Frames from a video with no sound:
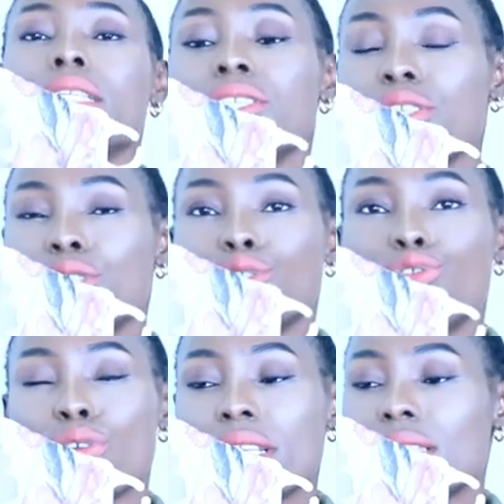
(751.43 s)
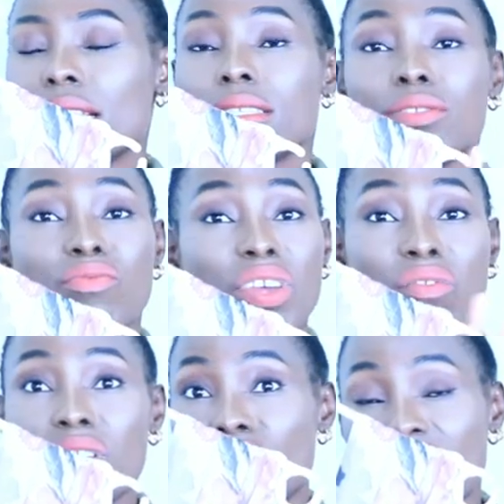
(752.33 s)
this is a dress that is
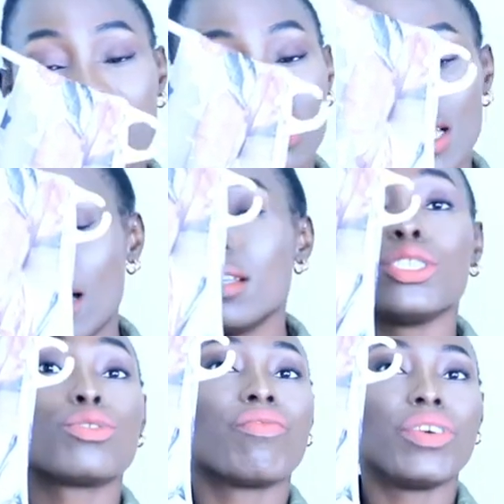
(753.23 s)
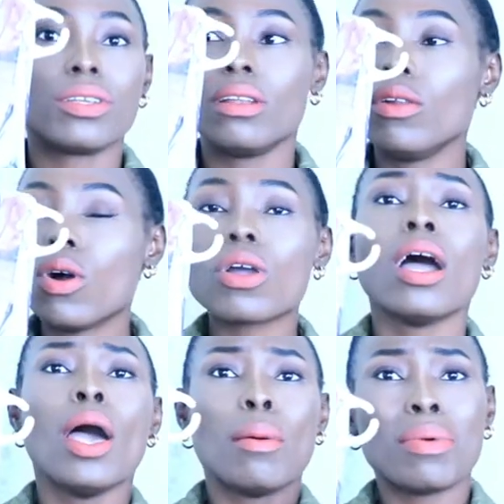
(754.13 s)
very very versatile it's very
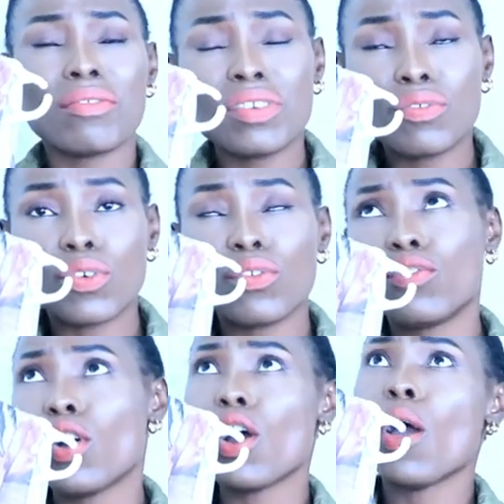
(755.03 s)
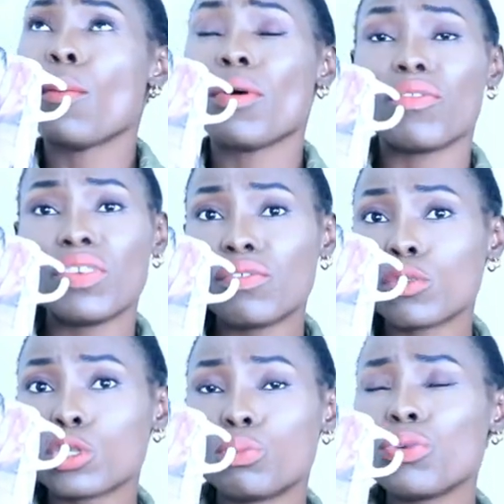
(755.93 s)
long perfect for fall perfect
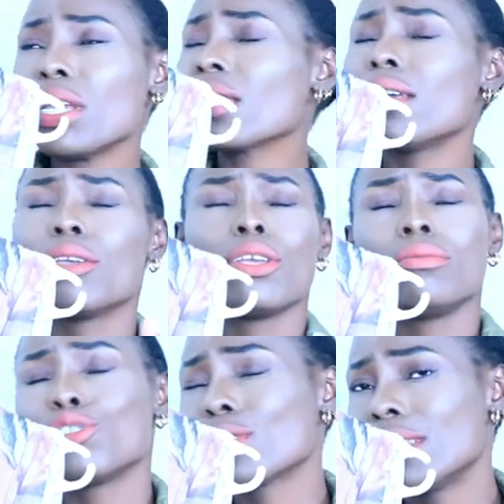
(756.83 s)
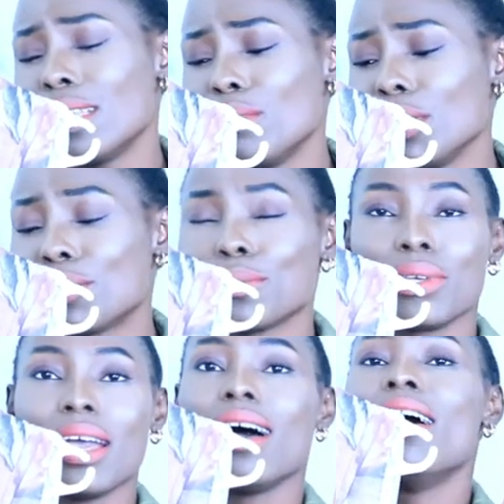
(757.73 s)
for spring just name it so
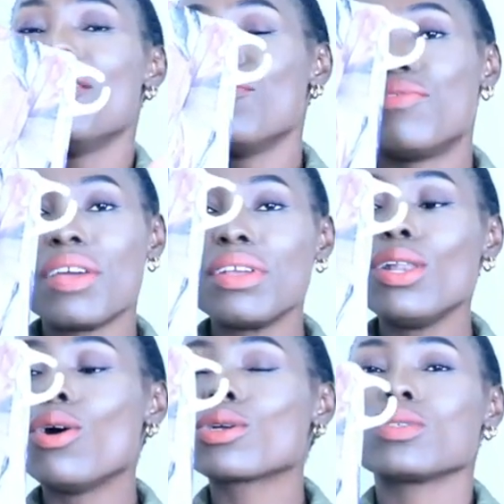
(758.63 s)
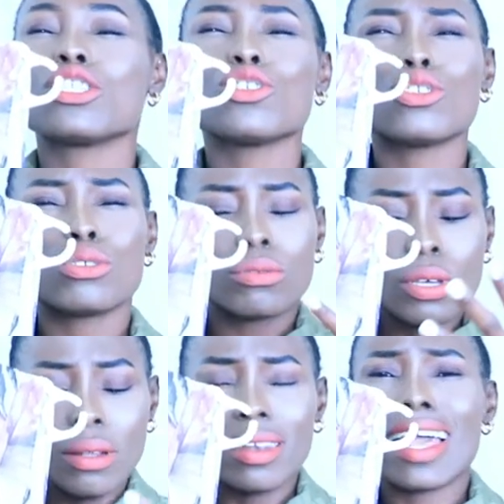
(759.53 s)
yeah very long so i just
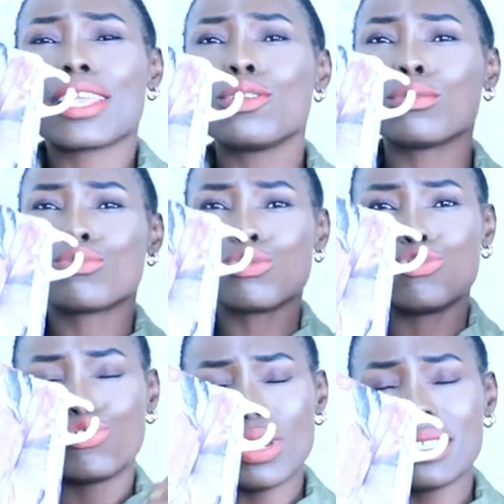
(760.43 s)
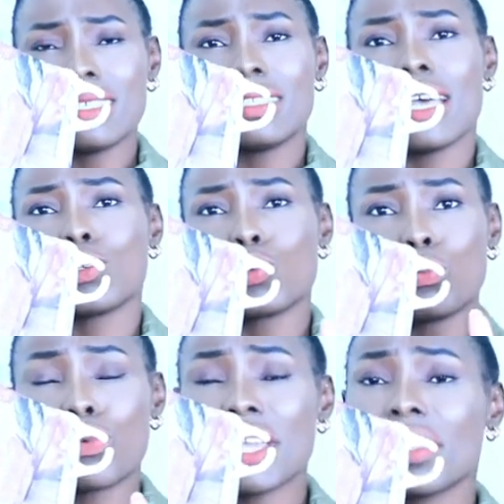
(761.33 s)
like you know to dress it down to
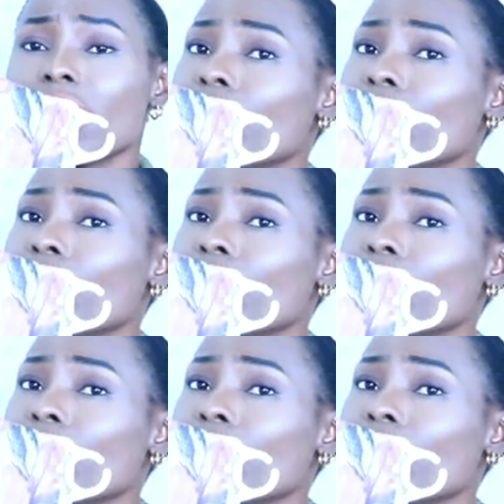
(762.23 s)
break it